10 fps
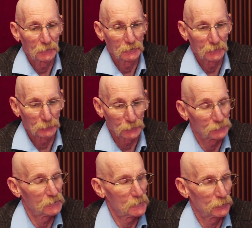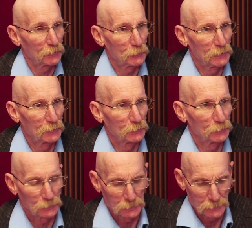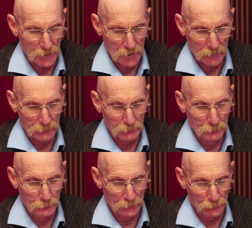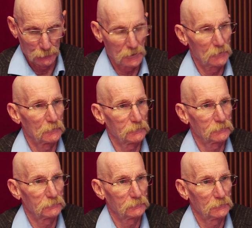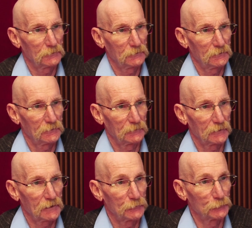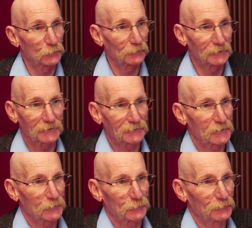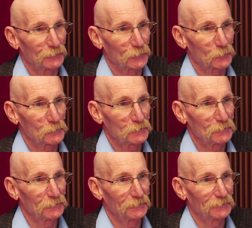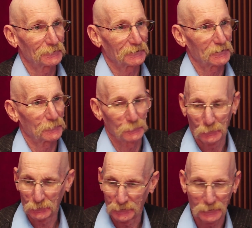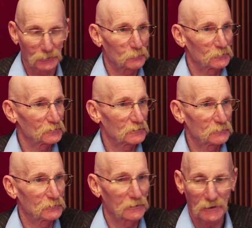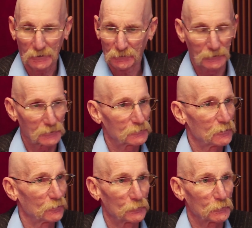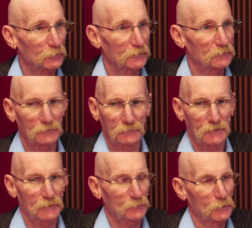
if, for example, in the Bitterroot, you had Bitterroot Health, and they got a new clinic down in Darby. They got a new clinic up in Stevens. They got clinics all over the place. It's like,